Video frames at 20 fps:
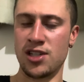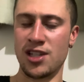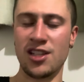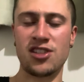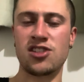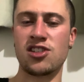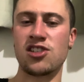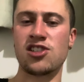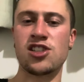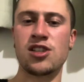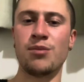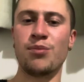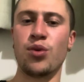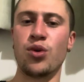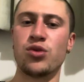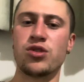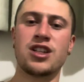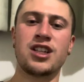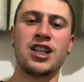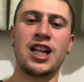And it's as simple
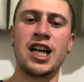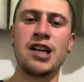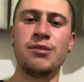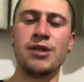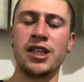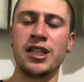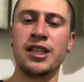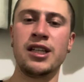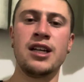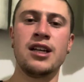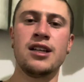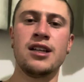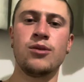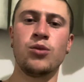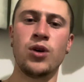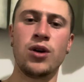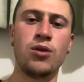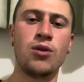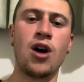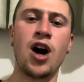as claiming,
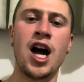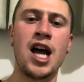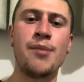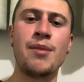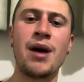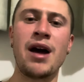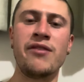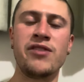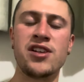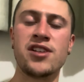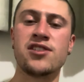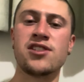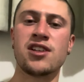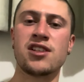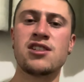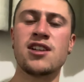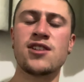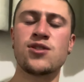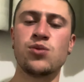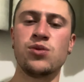well, I am having
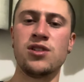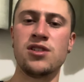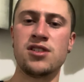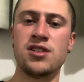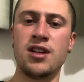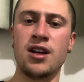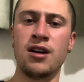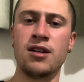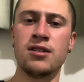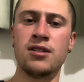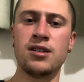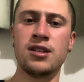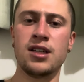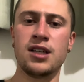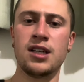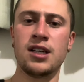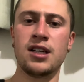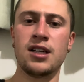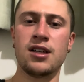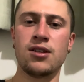success with this now.
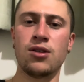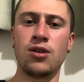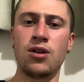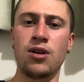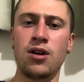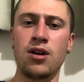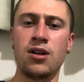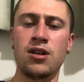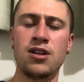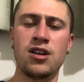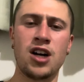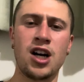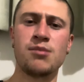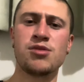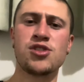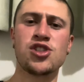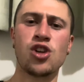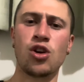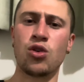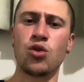Or oh, I'm
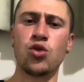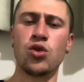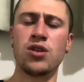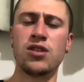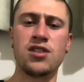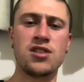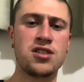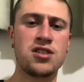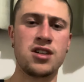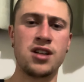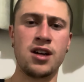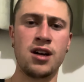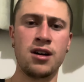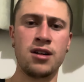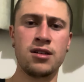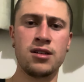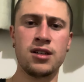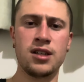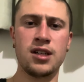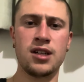so good at this now.
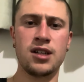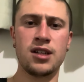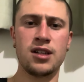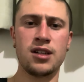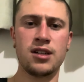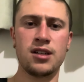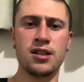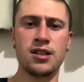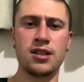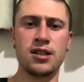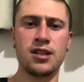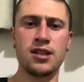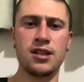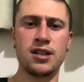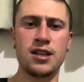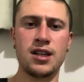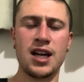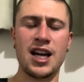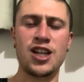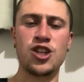
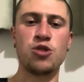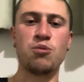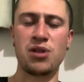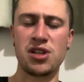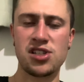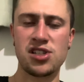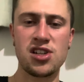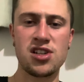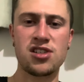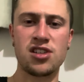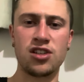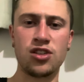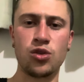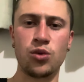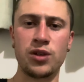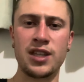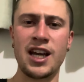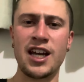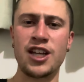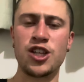And you persist in
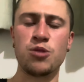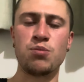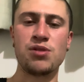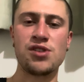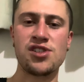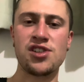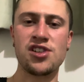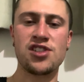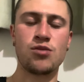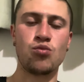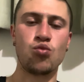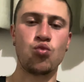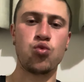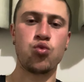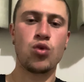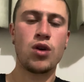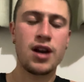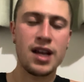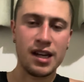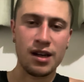doing that. You persist in,
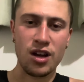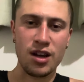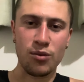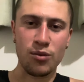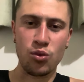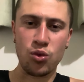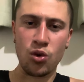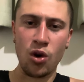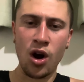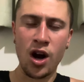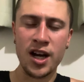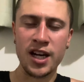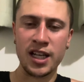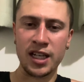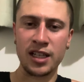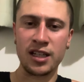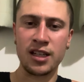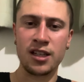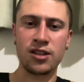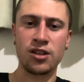in, in
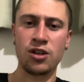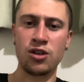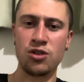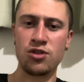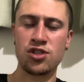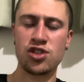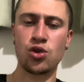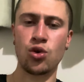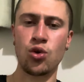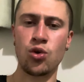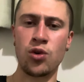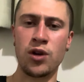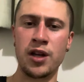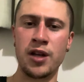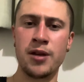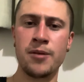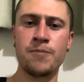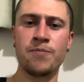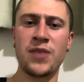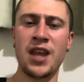writing the new story.
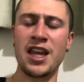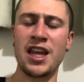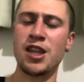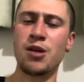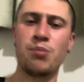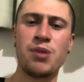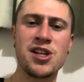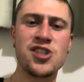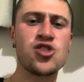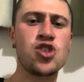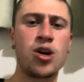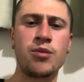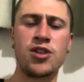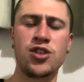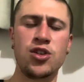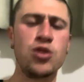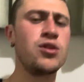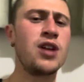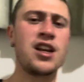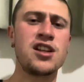And the best time to
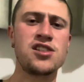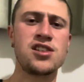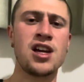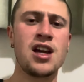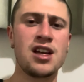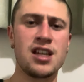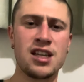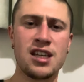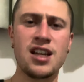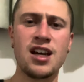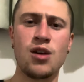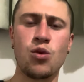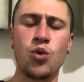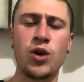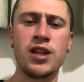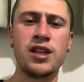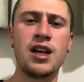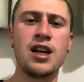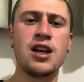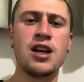do that is, yeah,
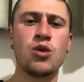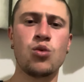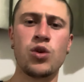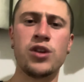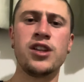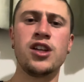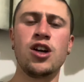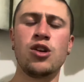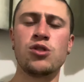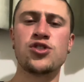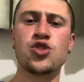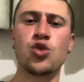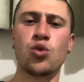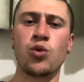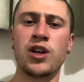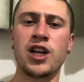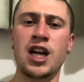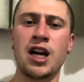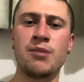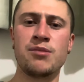when, when the old story
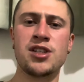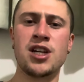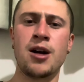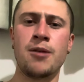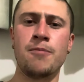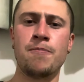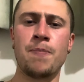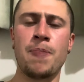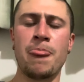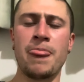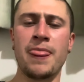comes up.